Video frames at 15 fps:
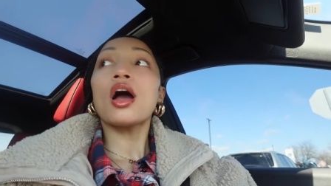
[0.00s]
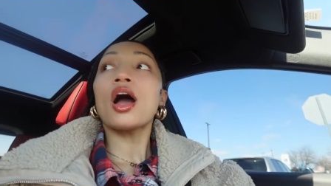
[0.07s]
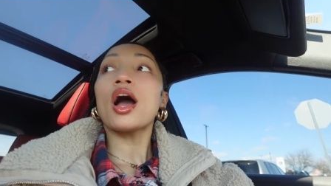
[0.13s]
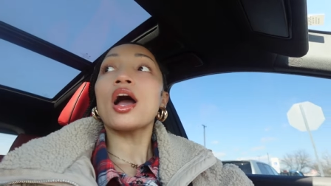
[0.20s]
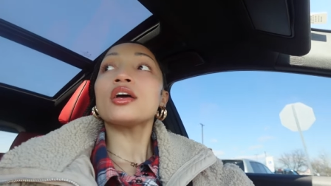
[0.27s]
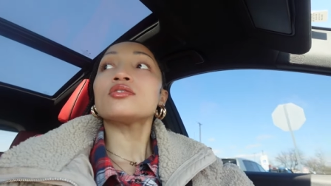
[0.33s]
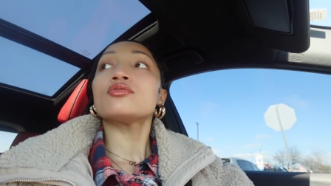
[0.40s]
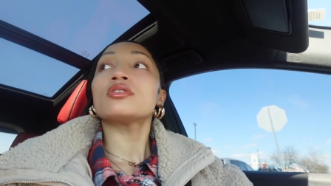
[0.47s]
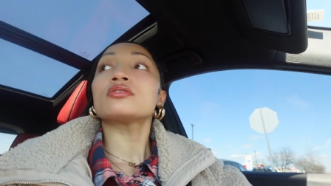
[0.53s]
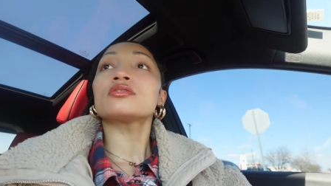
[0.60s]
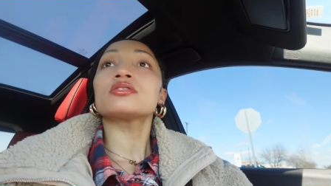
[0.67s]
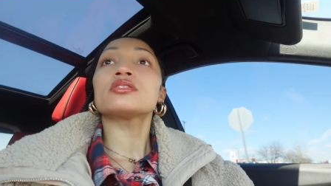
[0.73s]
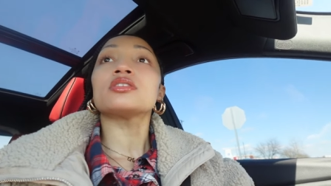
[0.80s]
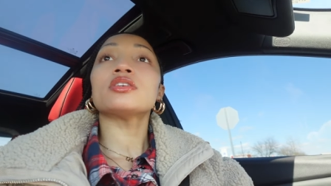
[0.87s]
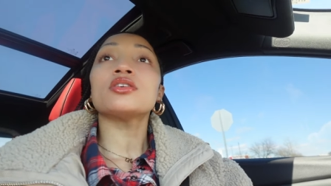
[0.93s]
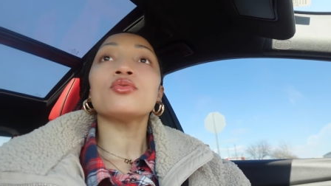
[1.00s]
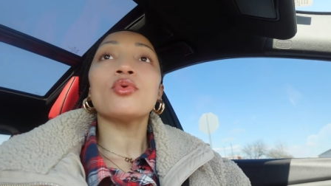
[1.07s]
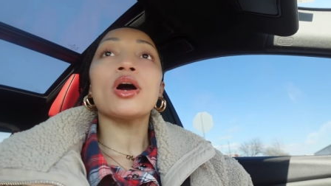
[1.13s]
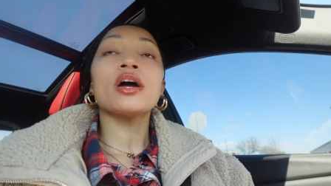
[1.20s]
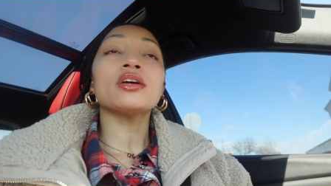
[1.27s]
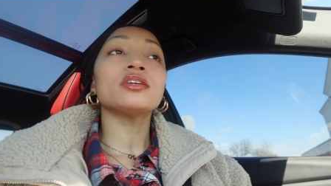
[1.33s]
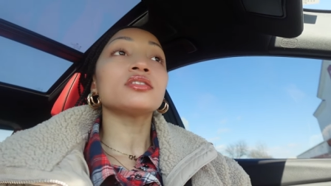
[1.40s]
I don't understand
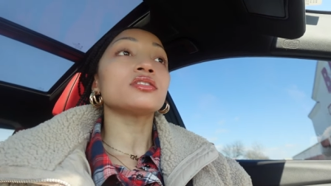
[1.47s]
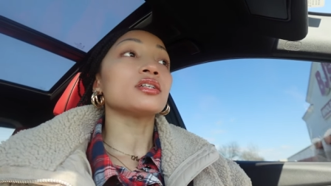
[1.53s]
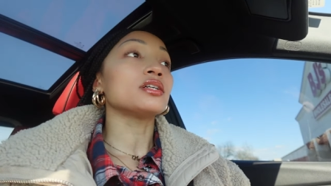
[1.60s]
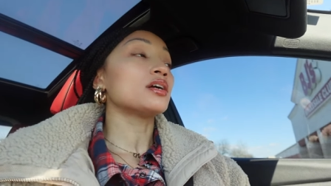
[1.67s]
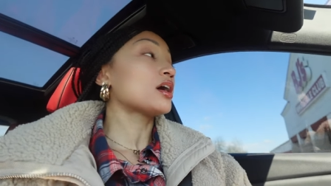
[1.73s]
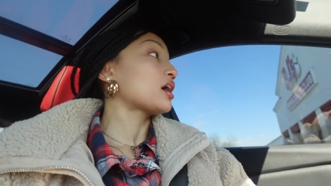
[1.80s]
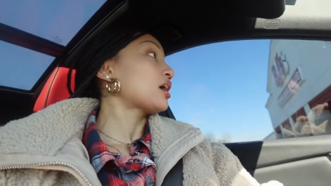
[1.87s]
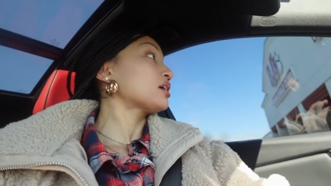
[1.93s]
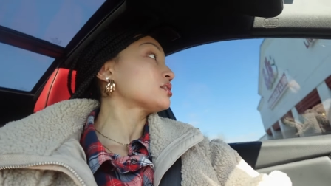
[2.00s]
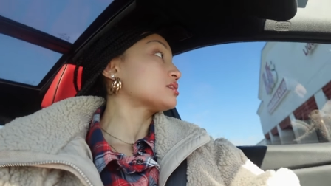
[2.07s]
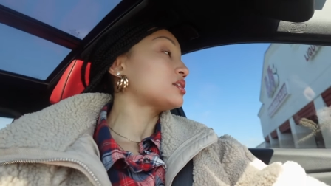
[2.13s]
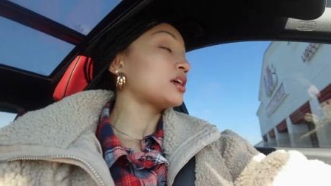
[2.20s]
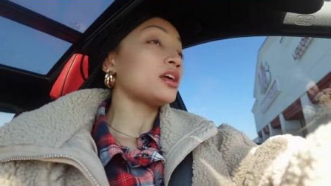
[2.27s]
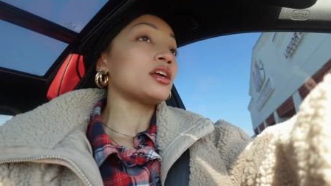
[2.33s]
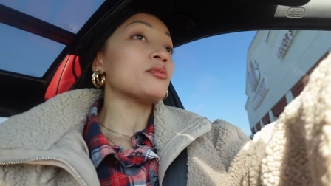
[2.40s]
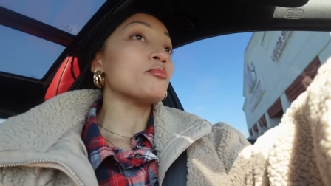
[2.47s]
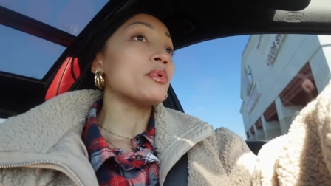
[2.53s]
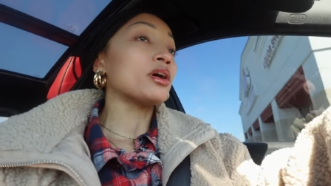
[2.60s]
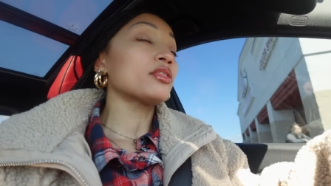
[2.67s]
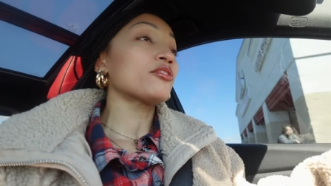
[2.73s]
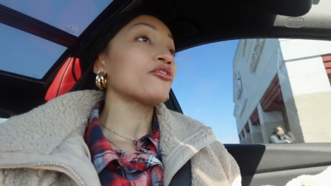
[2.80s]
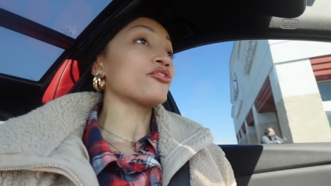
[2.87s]
why it's a goddamn
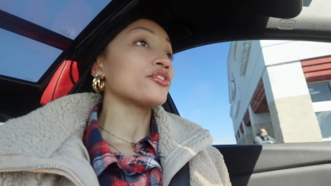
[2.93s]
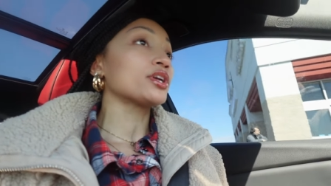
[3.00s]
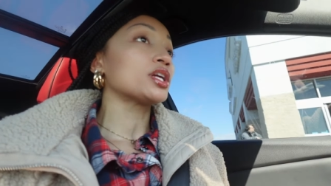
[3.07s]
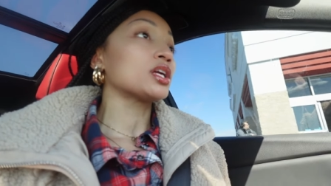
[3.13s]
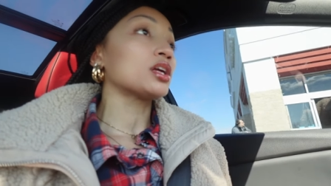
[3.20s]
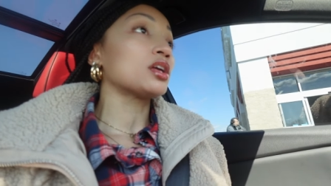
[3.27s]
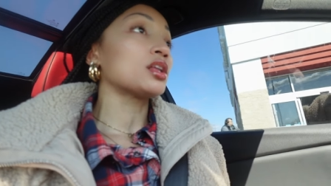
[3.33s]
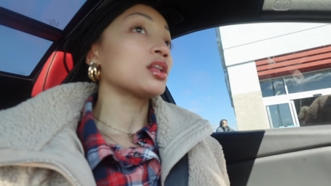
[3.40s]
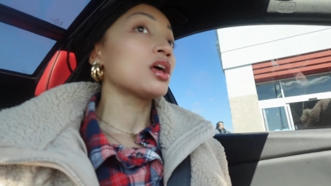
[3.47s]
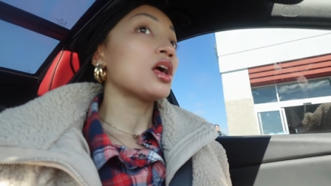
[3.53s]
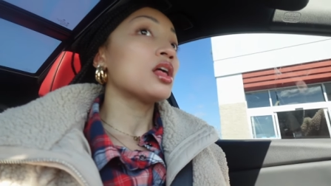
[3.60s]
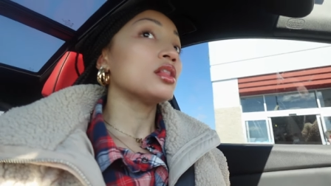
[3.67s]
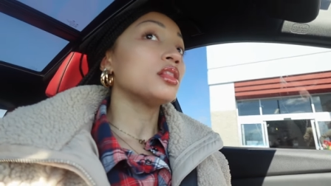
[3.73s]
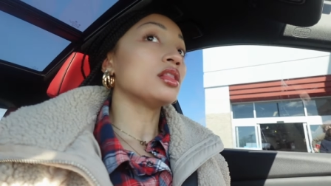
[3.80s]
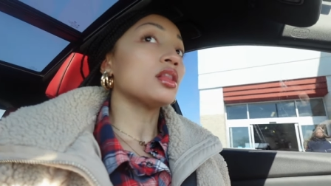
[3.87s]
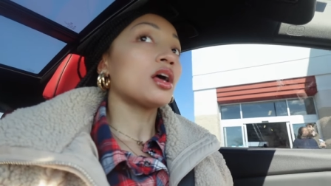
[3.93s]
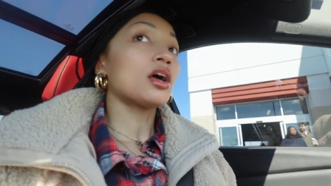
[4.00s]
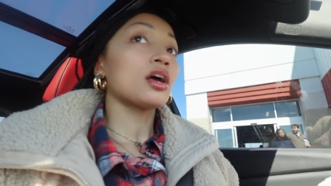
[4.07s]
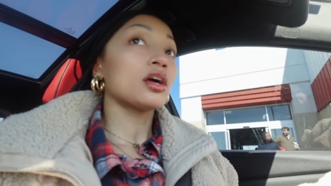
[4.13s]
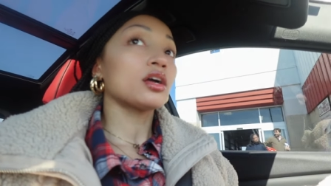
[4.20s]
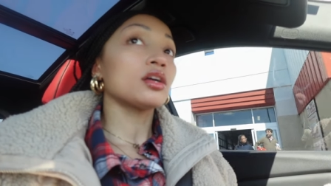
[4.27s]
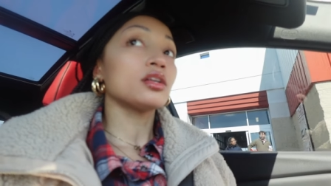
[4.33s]
mother freaking
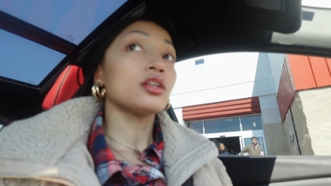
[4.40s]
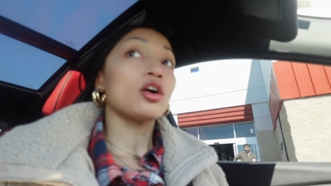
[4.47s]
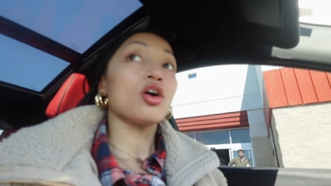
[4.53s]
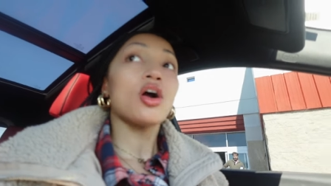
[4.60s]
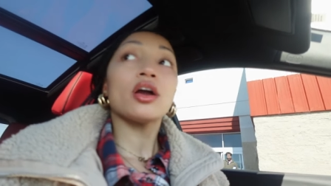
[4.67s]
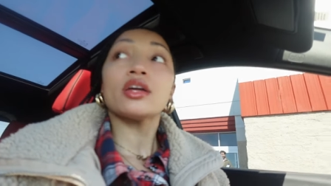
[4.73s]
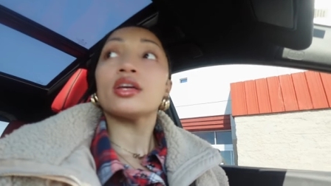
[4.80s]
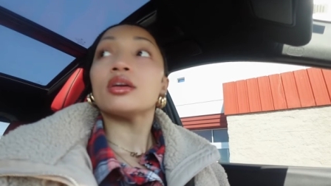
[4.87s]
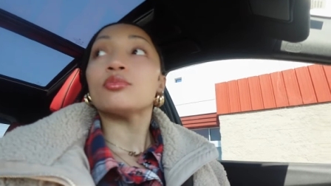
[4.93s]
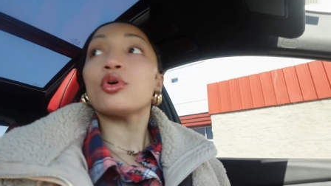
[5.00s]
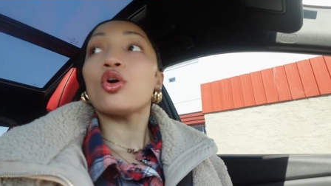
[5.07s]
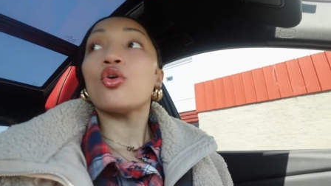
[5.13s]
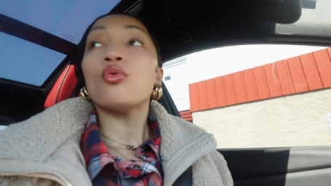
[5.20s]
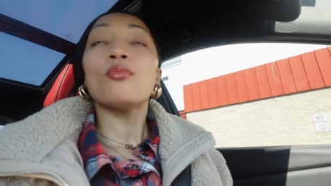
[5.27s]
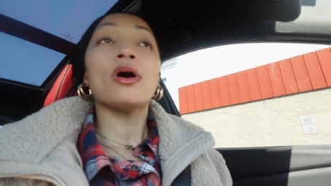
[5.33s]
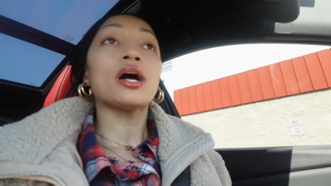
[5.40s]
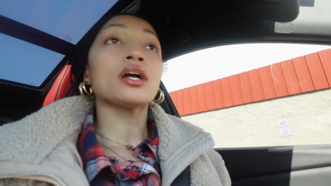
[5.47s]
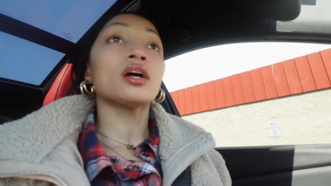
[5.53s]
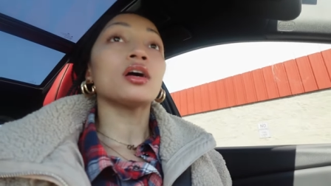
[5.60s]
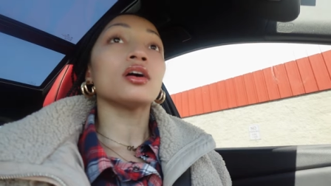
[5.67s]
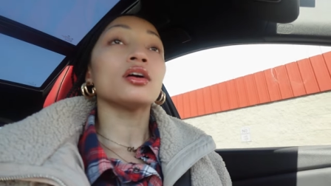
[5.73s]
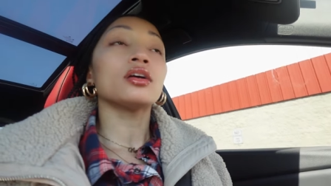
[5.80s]
line. I can't, oh my
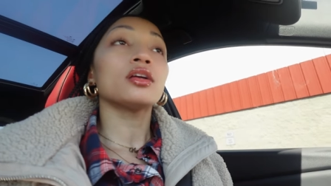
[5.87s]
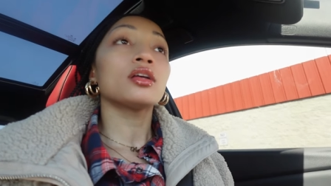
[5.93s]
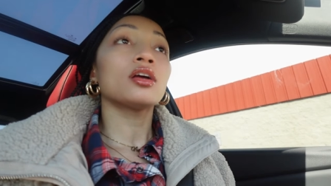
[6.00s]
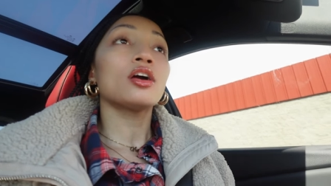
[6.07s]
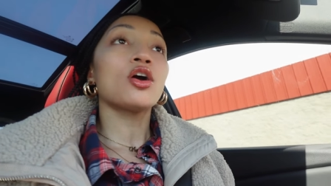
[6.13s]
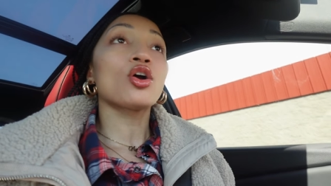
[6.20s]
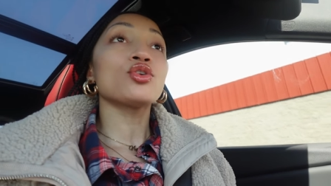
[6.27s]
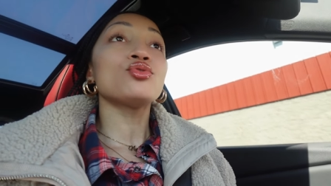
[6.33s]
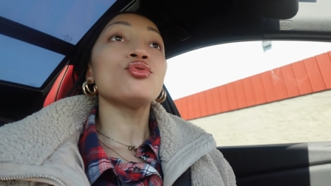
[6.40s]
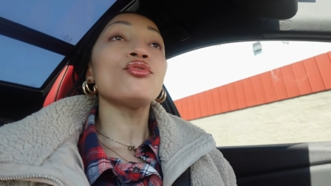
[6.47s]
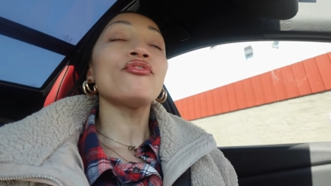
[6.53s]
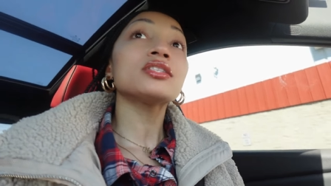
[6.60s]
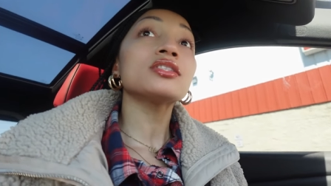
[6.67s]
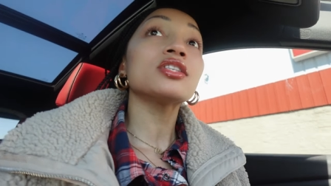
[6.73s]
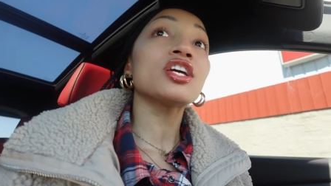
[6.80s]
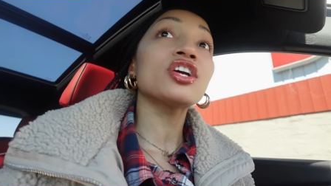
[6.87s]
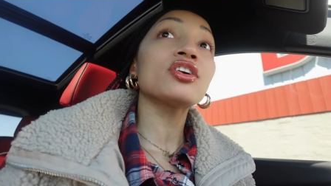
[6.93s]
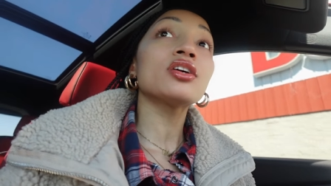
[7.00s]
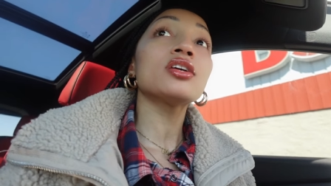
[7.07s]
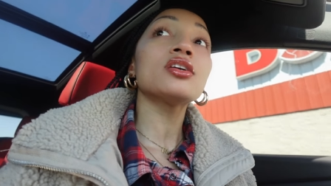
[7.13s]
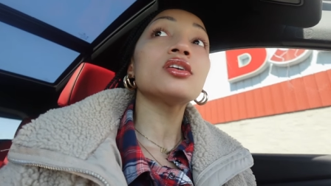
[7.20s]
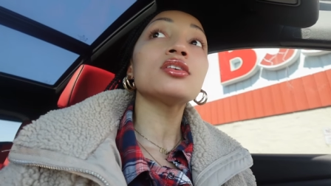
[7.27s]
God. Are you
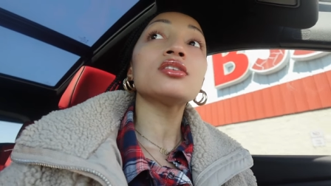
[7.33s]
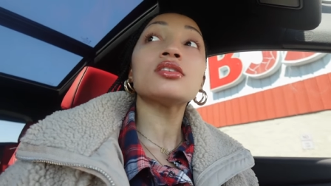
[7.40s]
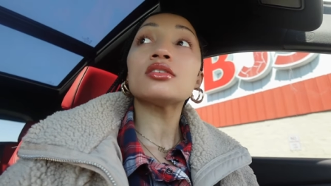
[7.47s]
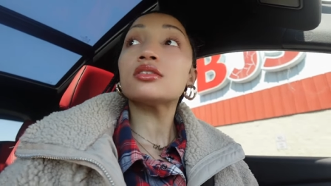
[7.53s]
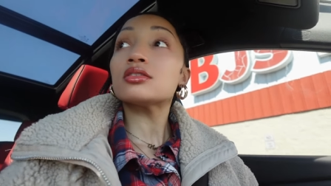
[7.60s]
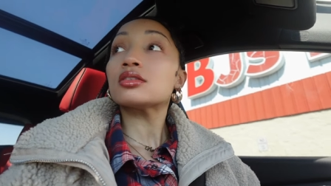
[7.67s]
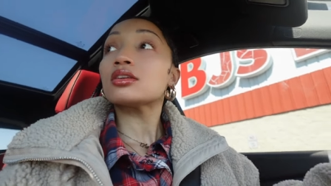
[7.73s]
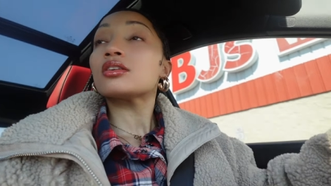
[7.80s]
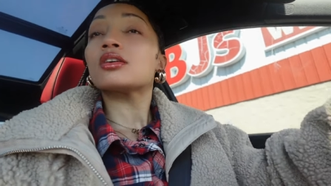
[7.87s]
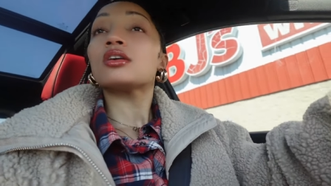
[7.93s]
serious?